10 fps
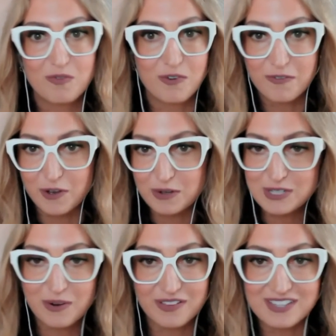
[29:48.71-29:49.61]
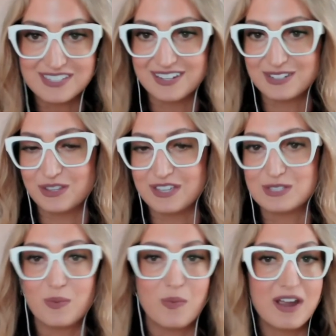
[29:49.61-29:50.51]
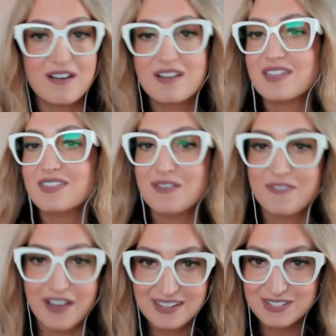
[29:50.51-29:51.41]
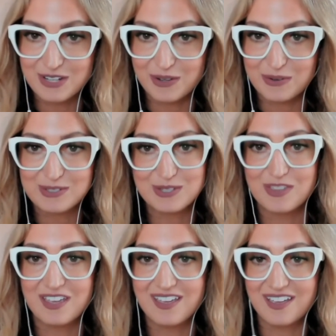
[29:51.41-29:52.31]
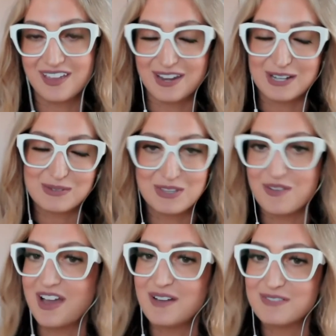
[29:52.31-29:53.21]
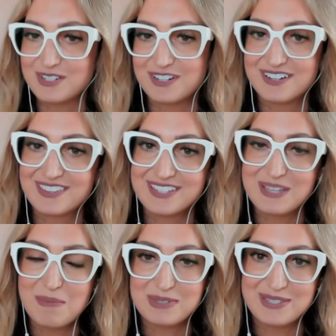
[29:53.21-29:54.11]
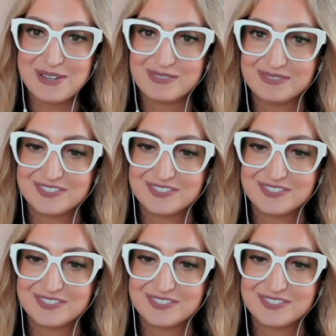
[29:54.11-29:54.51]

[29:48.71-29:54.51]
For folks who are listening to this, where can they find you so they can connect with you after this episode?